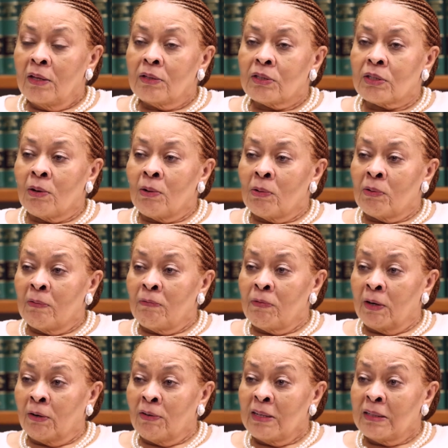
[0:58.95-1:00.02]
So the
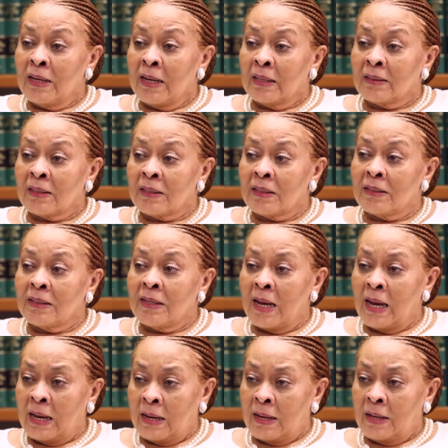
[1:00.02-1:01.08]
very next
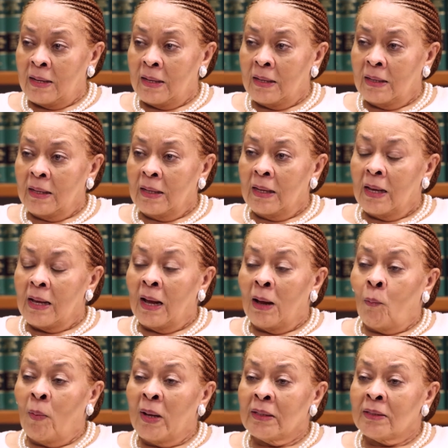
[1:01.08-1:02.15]
day,
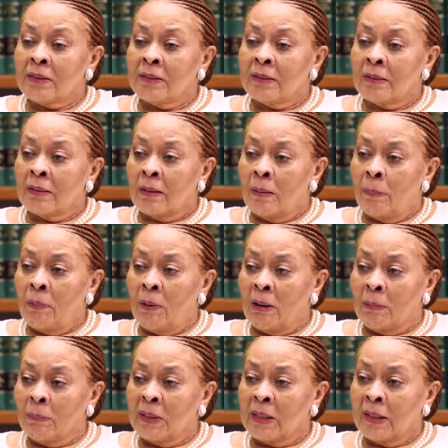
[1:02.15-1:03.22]
I went to the
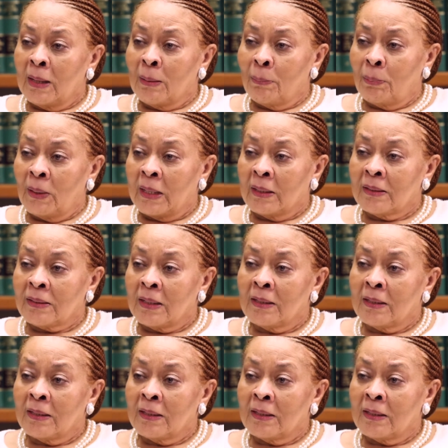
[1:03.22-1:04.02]
apartment complex,